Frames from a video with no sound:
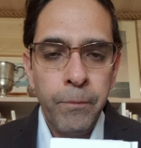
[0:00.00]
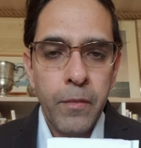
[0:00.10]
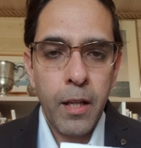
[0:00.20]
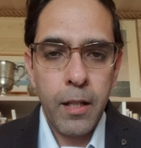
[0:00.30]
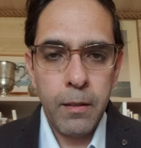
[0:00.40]

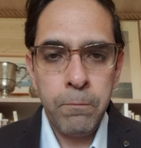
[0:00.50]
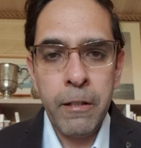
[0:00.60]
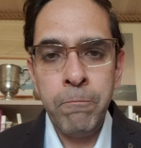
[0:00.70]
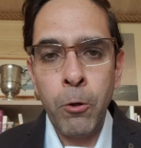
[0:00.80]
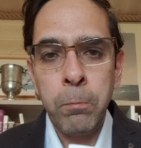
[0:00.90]
And
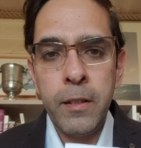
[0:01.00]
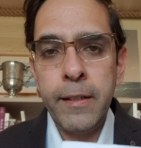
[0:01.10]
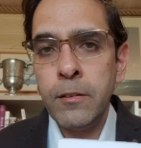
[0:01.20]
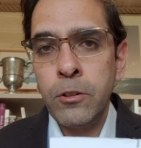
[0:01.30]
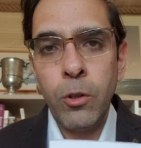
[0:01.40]
if properly
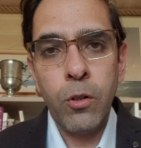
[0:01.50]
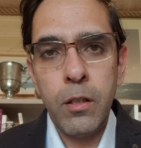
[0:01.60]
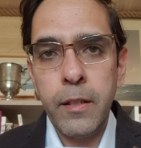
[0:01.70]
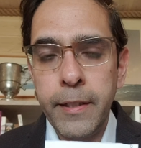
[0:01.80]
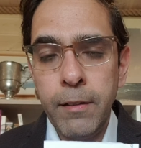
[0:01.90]

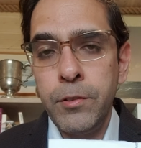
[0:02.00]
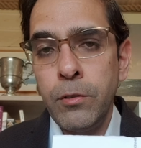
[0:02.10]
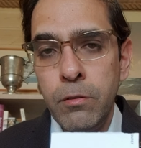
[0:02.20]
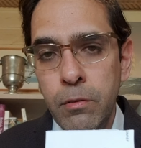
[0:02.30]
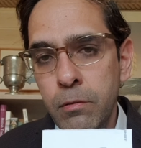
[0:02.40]
installed, it gives
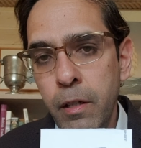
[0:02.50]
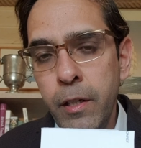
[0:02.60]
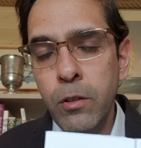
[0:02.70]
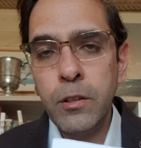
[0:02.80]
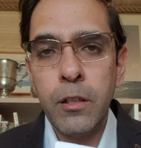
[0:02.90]
you very
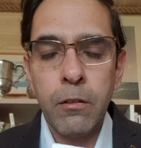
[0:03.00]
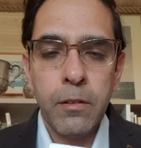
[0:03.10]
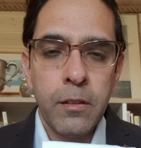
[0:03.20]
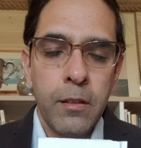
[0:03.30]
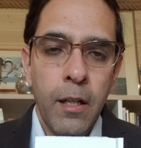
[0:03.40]
good
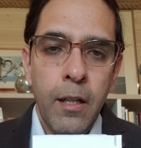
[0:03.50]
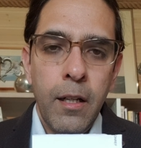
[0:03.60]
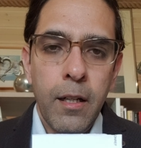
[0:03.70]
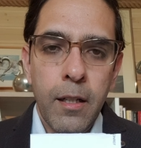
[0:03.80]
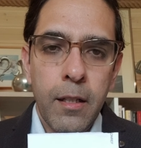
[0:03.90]
service.
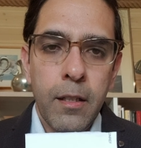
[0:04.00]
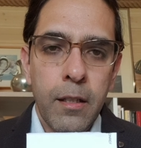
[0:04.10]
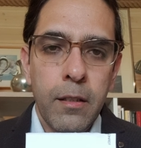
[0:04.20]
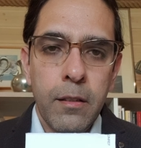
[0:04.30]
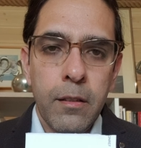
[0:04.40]

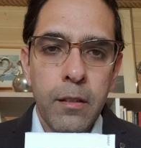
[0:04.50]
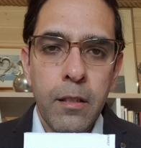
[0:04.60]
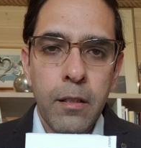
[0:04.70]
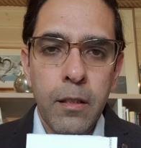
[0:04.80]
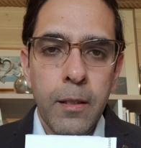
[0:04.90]
And
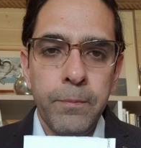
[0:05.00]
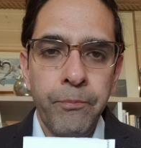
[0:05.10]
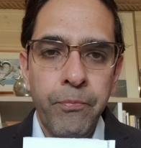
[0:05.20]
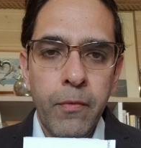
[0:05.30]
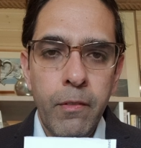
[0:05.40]

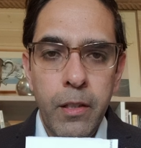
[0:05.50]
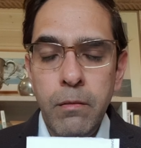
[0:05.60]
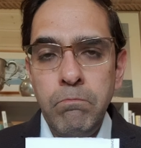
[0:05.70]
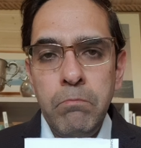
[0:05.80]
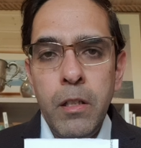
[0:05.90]

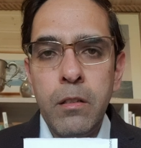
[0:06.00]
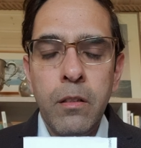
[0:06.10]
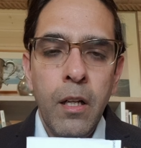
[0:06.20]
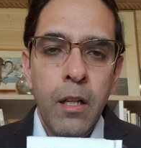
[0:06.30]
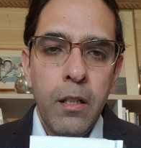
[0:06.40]

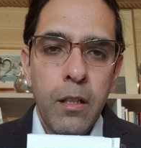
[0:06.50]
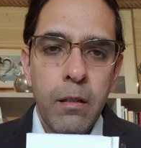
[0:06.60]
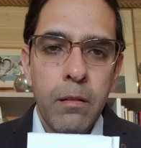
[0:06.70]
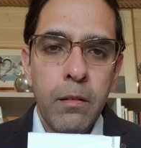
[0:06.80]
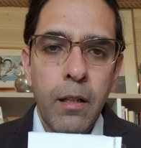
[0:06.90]
well,
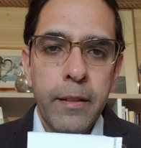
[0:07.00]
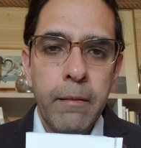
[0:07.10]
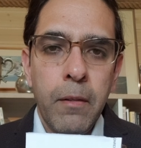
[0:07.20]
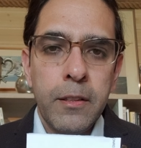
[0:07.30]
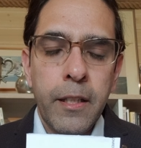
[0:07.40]
nothing
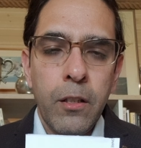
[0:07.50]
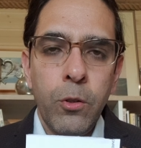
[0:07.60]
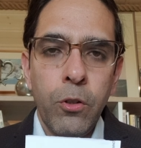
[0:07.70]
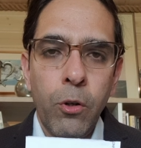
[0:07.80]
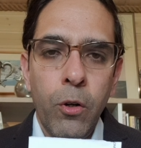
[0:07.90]
much can
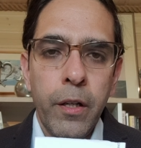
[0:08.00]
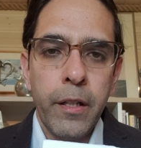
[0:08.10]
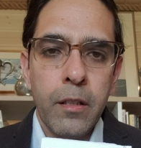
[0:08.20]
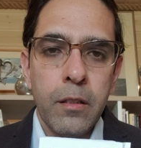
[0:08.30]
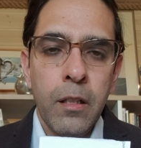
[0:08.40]
go wrong
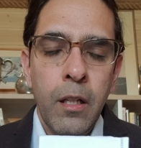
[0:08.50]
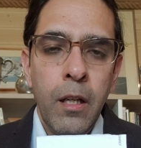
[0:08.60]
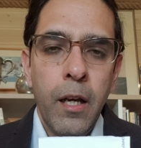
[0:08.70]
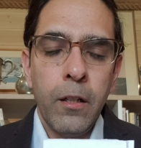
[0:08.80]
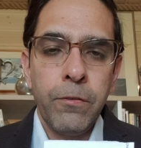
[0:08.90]
here.
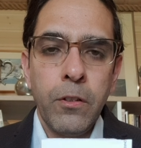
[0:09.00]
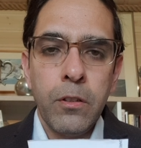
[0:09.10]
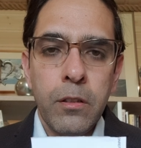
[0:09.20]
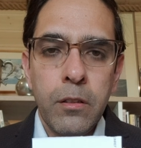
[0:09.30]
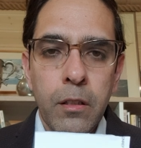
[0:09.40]
And of
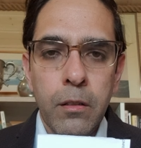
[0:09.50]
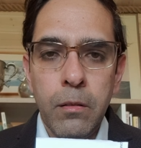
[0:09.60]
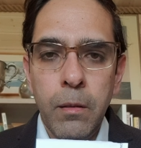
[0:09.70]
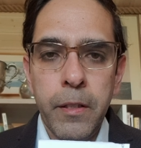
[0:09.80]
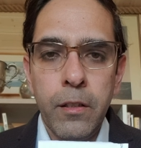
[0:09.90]
course,
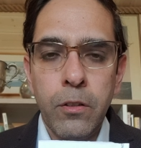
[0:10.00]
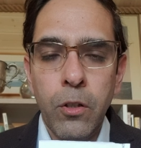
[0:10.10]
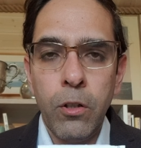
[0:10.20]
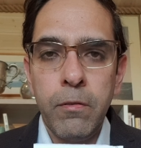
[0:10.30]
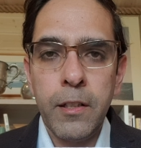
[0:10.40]
you could
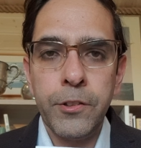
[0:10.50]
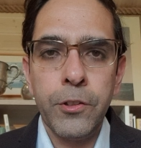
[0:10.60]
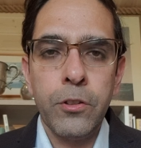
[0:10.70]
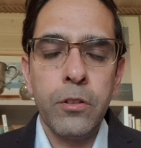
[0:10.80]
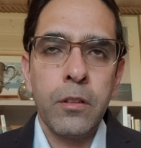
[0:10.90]
always
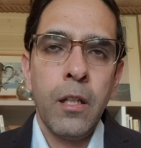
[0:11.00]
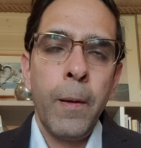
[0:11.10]
use